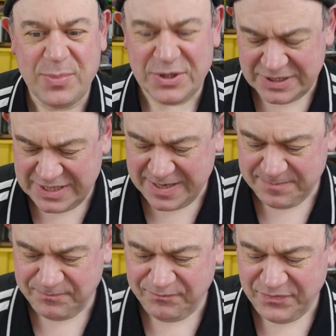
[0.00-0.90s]
But
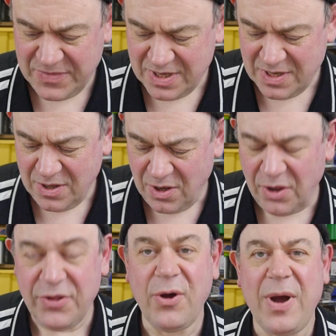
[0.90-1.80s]
um,
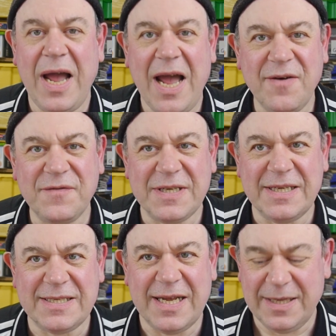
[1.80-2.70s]
although I have
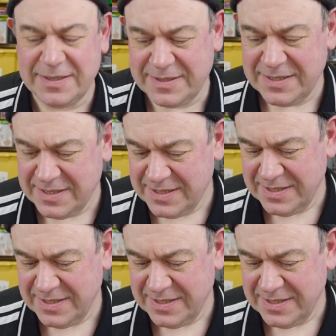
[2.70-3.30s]
D cells,